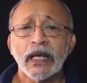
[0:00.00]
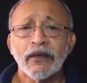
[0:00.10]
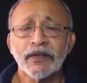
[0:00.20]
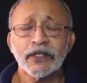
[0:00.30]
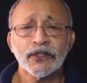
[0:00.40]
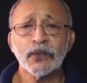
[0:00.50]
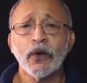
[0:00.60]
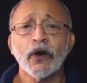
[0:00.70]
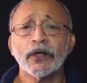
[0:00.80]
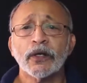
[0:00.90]
If it is too
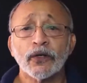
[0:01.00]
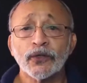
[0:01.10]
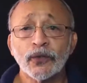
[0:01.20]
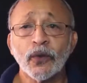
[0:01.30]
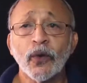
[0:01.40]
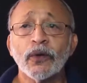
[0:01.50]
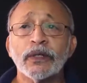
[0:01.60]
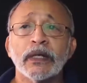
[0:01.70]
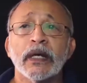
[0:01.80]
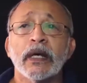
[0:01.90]
hot or too
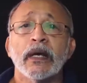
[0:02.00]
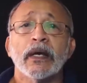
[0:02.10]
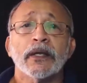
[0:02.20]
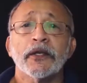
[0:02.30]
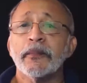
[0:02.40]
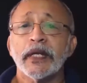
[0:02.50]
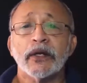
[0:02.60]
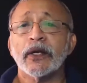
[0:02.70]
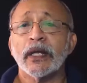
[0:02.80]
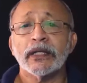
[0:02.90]
cold, you may
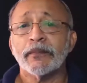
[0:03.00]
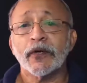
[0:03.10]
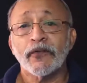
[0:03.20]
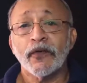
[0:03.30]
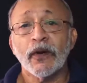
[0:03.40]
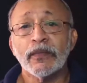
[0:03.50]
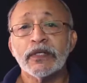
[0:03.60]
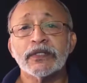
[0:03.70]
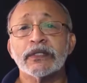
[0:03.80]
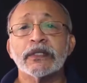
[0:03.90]
not get the
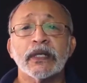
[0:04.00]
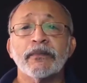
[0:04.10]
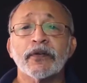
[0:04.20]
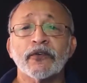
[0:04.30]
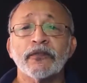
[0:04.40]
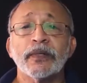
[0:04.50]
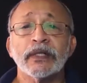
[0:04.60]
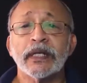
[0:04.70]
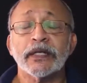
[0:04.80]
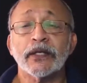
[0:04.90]
performance
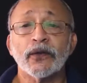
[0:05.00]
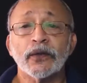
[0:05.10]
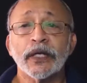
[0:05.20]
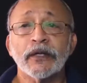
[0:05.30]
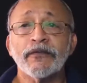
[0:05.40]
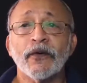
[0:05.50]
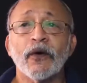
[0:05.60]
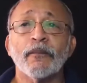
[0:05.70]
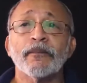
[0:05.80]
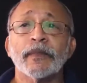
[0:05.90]
improvement that you're looking
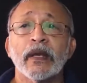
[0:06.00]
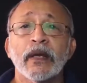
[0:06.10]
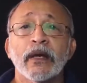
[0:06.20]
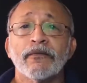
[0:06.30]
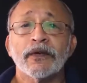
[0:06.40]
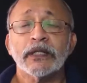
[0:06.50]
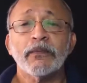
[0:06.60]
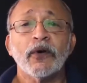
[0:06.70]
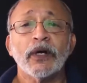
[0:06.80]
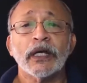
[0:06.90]
for.
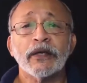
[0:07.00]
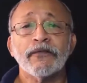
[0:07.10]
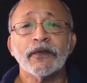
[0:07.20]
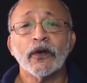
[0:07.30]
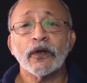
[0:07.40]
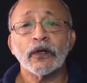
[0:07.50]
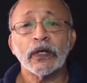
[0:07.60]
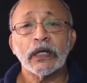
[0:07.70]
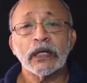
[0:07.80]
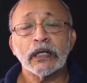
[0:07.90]
Furthermore, if your
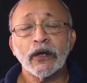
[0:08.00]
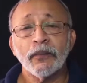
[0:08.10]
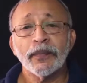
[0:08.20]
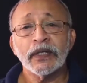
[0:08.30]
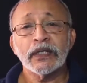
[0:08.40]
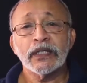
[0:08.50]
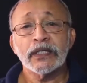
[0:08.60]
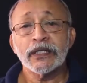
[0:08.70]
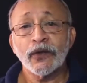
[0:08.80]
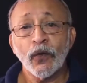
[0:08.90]
computer
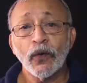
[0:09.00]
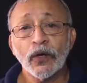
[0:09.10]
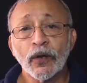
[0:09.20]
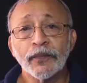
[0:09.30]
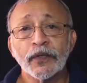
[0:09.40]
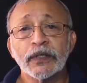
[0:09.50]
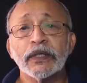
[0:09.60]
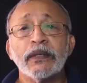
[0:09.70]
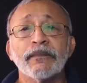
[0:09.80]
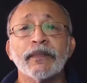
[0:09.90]
is an old
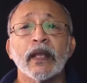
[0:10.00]
computer,